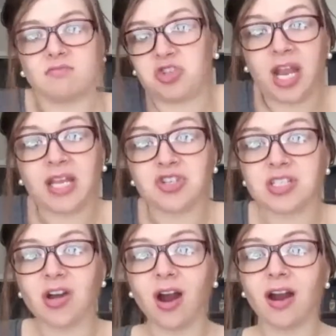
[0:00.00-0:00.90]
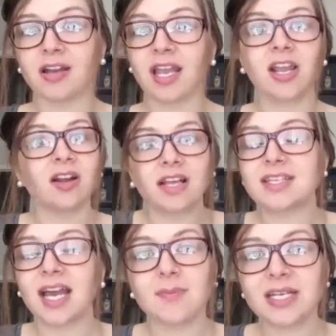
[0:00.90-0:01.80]
change is hard. Like, it's
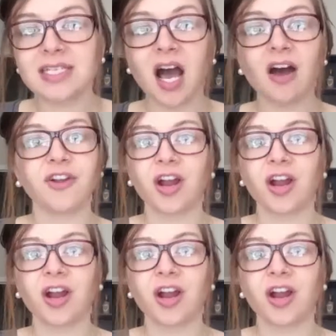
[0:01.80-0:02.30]
going to be tough.